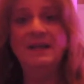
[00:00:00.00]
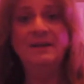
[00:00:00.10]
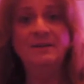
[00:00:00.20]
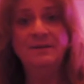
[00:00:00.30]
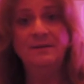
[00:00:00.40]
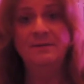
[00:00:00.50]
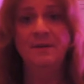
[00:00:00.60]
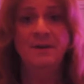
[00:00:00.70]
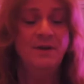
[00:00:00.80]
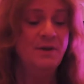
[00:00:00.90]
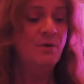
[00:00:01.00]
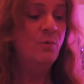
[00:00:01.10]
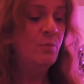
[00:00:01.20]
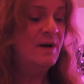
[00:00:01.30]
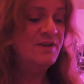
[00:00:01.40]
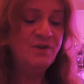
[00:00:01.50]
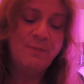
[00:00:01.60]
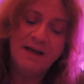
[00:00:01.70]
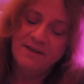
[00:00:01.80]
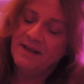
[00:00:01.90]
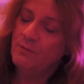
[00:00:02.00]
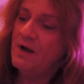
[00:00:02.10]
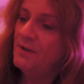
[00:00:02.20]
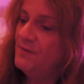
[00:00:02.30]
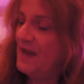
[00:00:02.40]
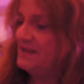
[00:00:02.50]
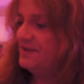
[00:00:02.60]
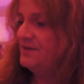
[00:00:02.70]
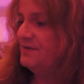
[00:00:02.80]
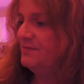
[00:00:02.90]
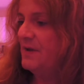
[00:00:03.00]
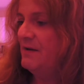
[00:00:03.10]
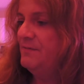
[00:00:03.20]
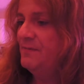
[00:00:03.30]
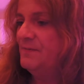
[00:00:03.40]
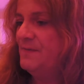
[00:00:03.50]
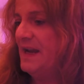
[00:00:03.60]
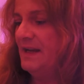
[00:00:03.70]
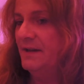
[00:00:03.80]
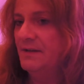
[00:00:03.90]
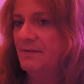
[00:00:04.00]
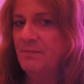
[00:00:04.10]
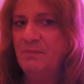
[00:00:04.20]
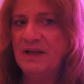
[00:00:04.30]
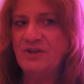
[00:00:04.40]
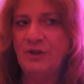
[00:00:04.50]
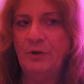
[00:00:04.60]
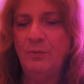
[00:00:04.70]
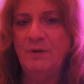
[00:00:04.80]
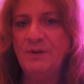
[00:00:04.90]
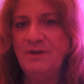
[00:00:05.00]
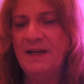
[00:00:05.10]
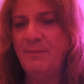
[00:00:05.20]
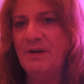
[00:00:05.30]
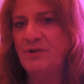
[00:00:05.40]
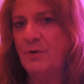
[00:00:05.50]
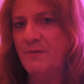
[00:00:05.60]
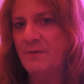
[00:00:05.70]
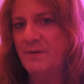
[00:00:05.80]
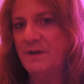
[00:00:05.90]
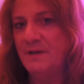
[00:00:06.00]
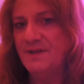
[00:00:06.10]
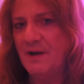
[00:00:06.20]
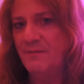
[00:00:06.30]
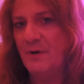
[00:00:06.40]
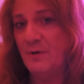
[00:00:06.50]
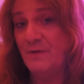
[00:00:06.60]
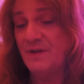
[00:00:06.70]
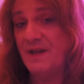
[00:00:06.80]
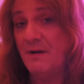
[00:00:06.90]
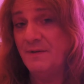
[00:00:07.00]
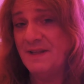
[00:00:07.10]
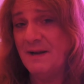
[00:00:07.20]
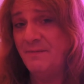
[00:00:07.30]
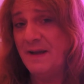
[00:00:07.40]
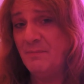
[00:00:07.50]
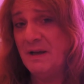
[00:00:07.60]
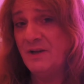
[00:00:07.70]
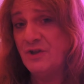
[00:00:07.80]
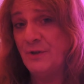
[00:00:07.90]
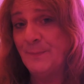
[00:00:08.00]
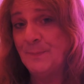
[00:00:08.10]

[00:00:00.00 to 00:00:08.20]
and whereas you might think, well, that's a fake picture. Well, when you take a picture off of a cell phone of yourself, is that a fake picture?